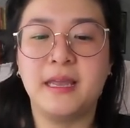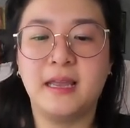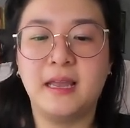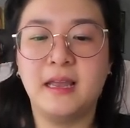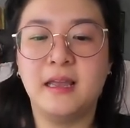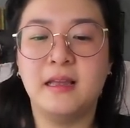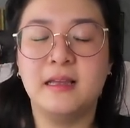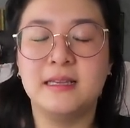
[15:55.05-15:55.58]

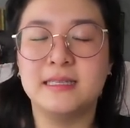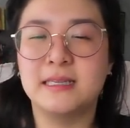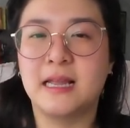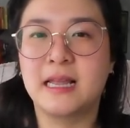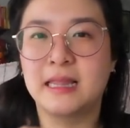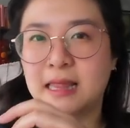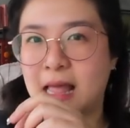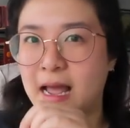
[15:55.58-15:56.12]
is
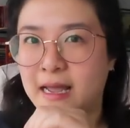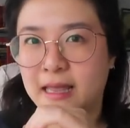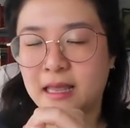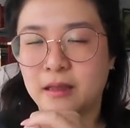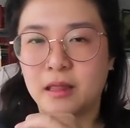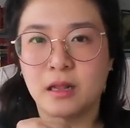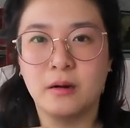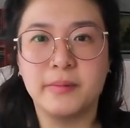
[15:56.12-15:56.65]
like
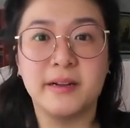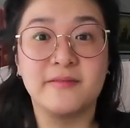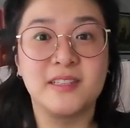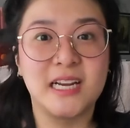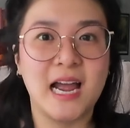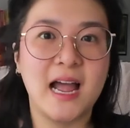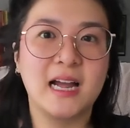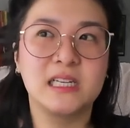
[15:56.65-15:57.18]
lacking a little bit of
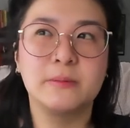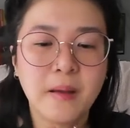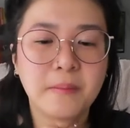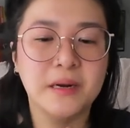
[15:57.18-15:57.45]
tact